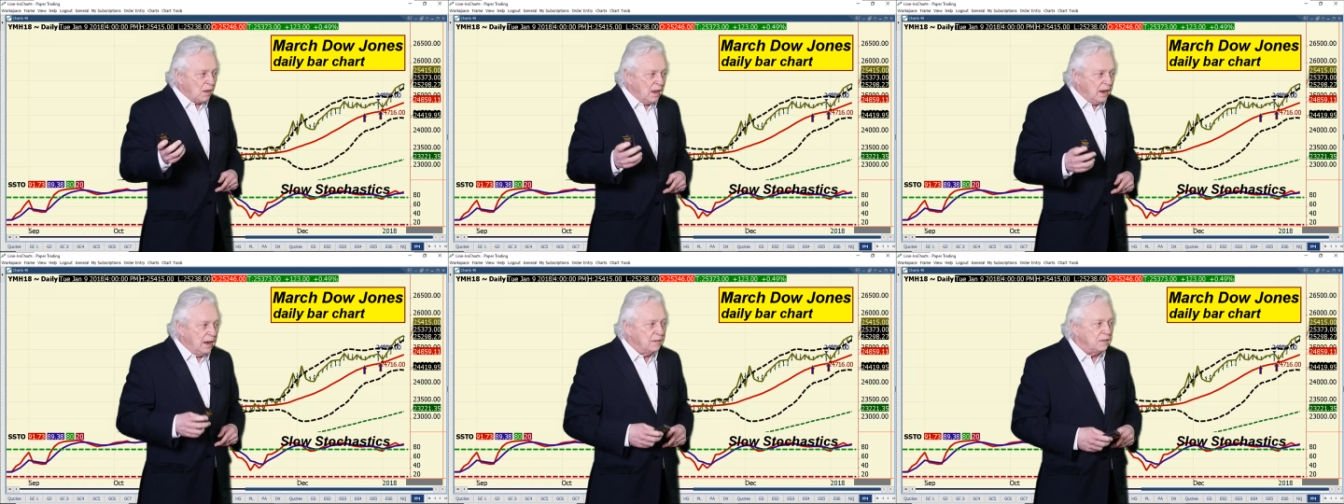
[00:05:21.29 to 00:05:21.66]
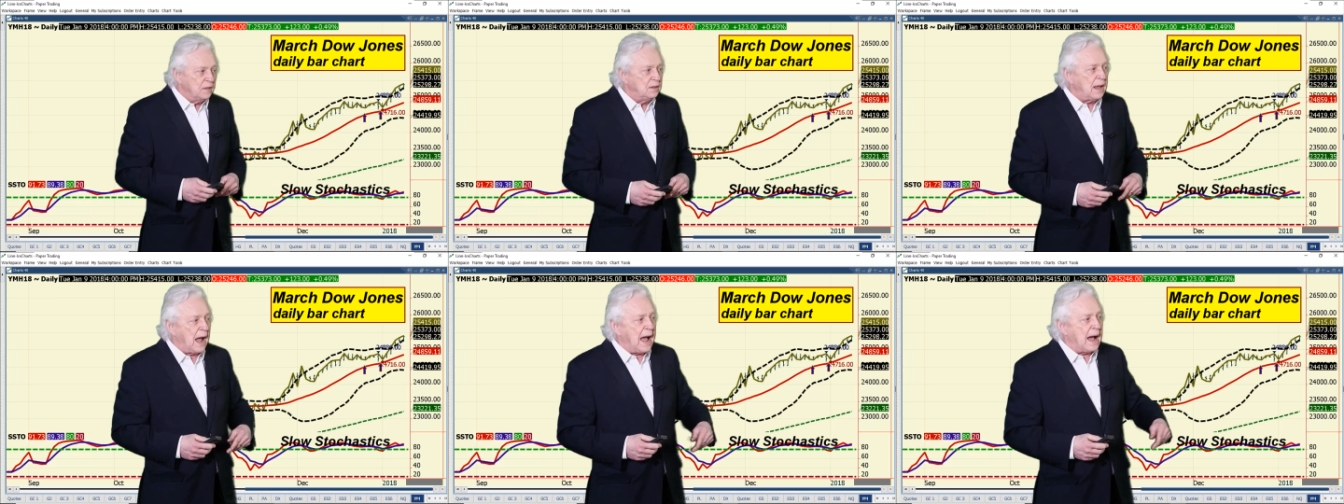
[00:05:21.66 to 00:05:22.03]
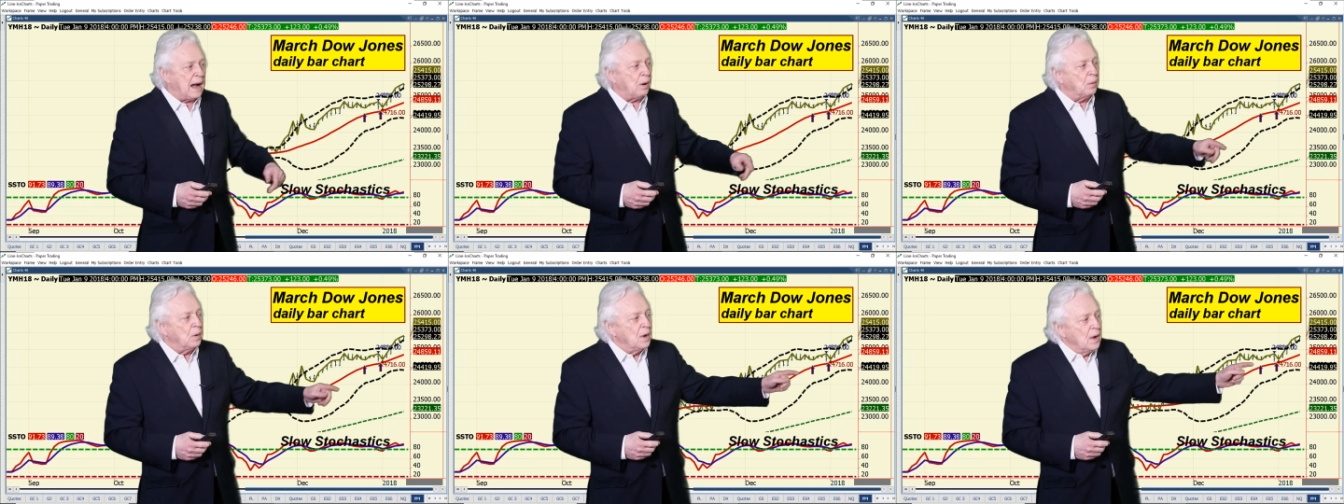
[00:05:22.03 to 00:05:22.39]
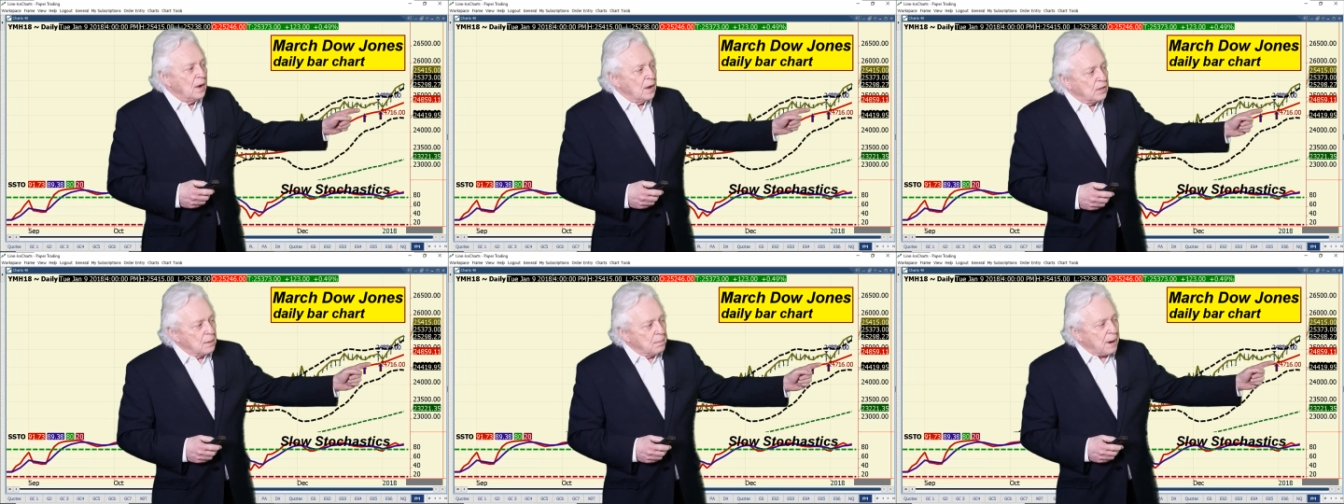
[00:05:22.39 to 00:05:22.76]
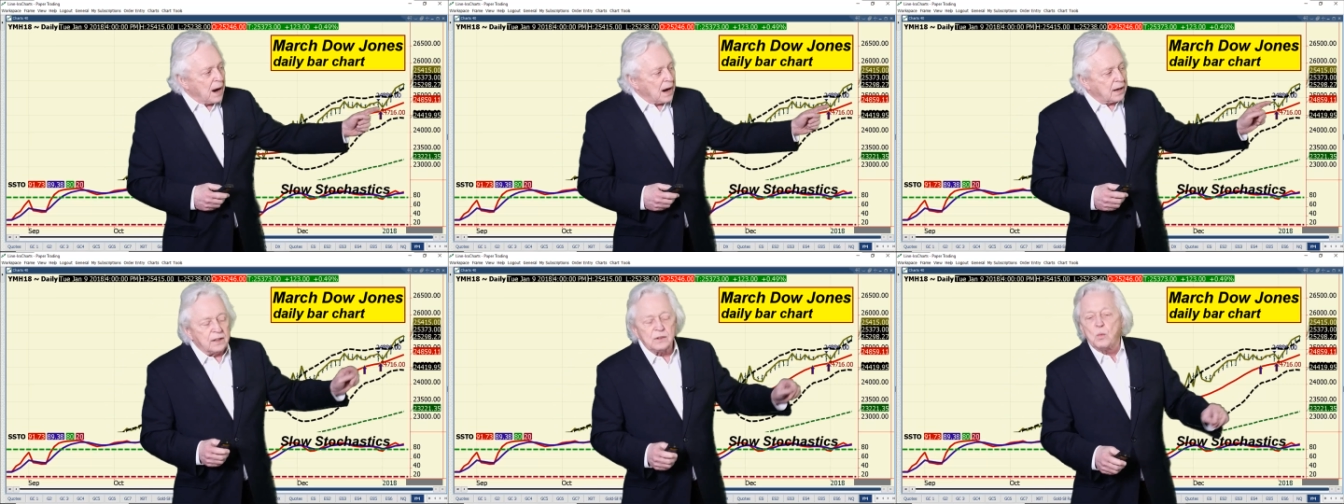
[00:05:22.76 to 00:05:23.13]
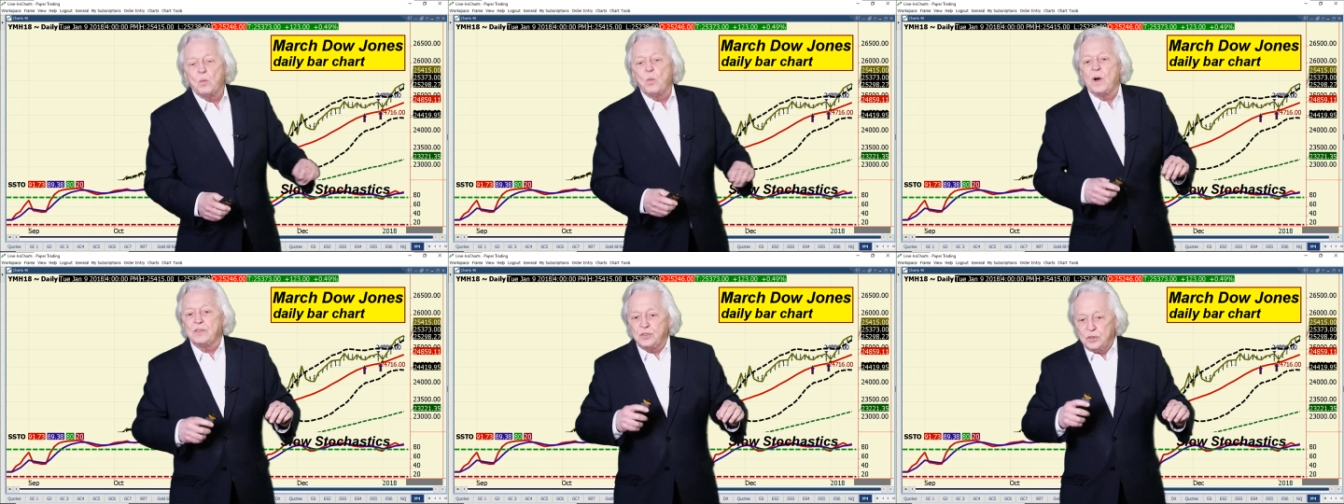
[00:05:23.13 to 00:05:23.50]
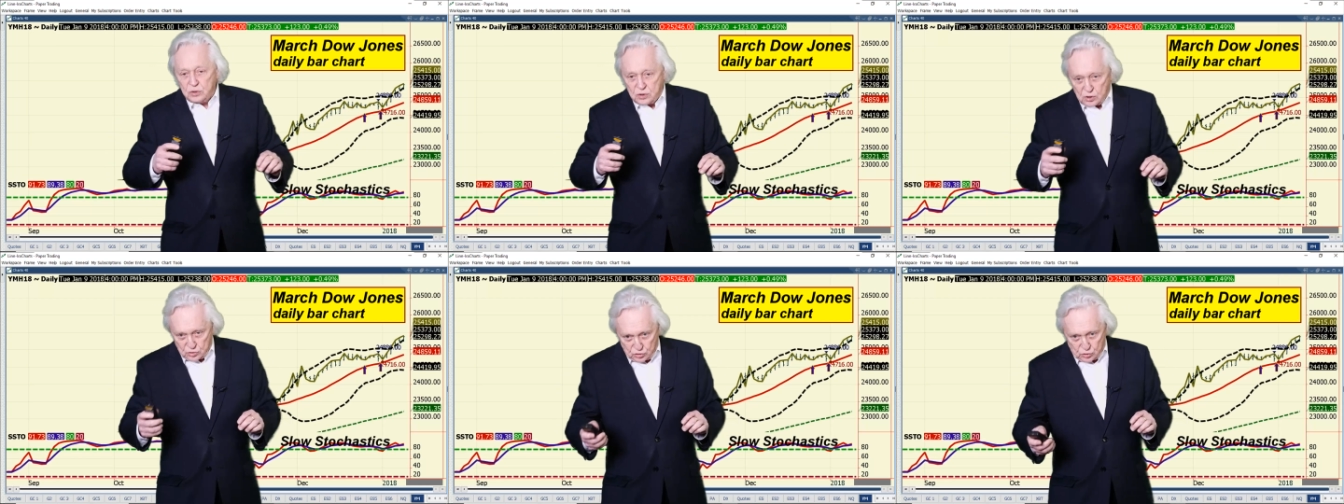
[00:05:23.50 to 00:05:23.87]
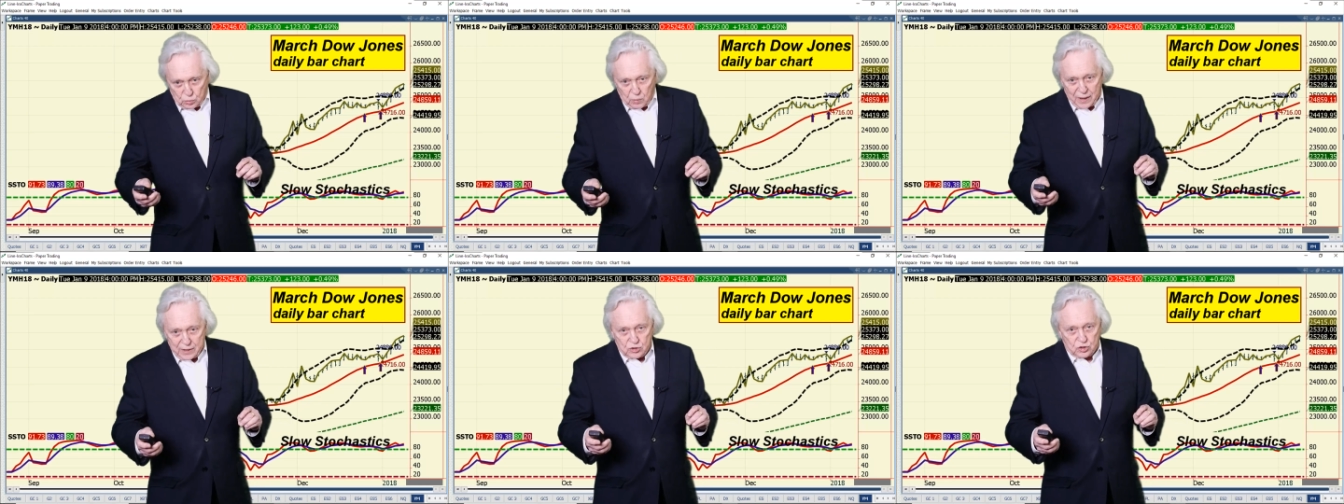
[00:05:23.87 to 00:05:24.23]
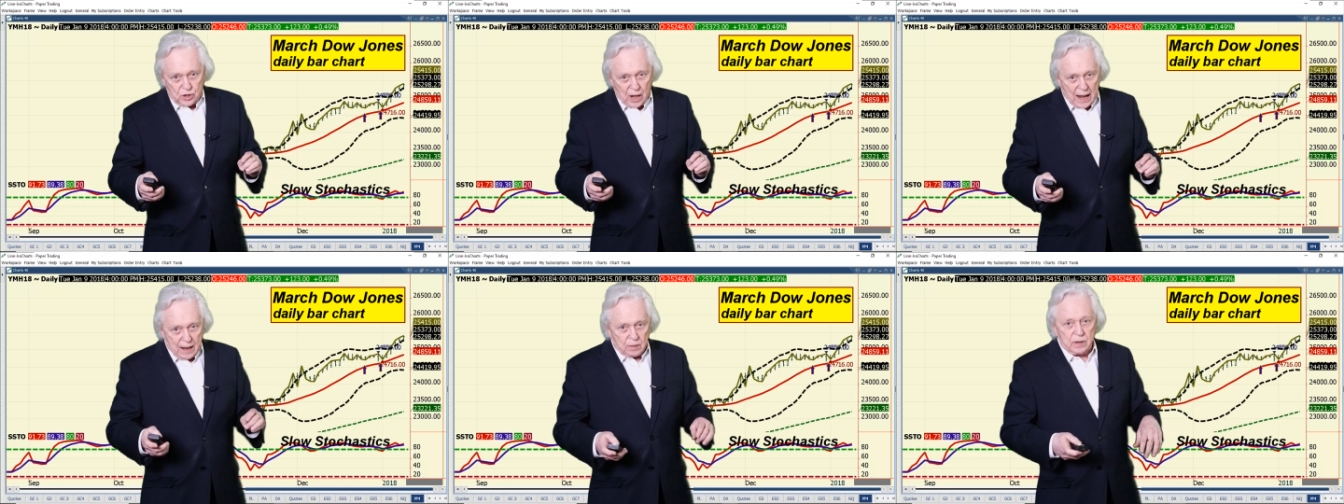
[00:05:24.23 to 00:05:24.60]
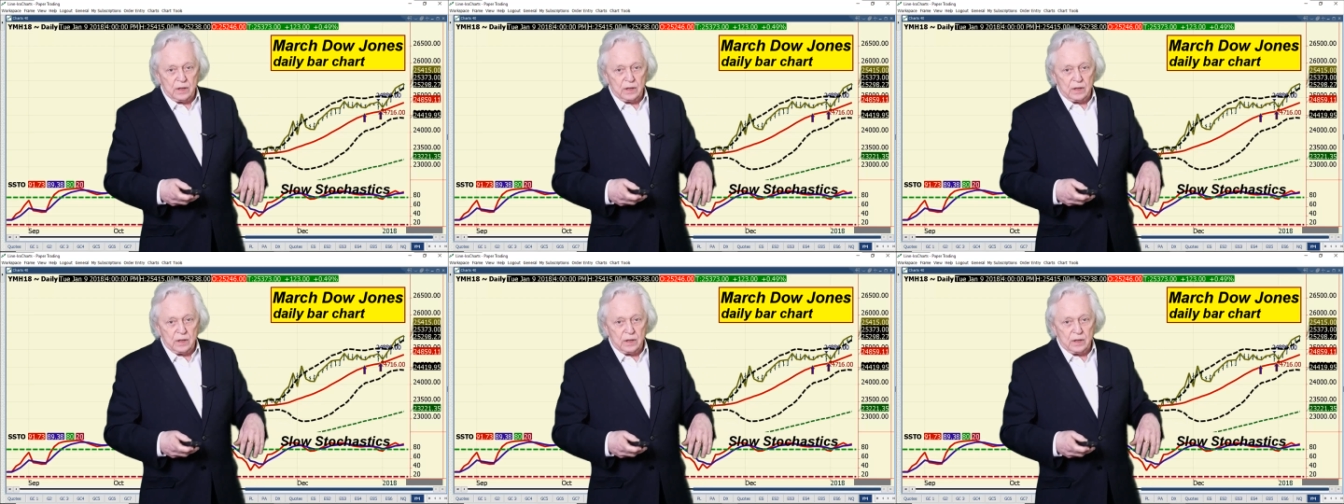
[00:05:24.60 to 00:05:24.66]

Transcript: In the Dow, the market wasn't as stretched out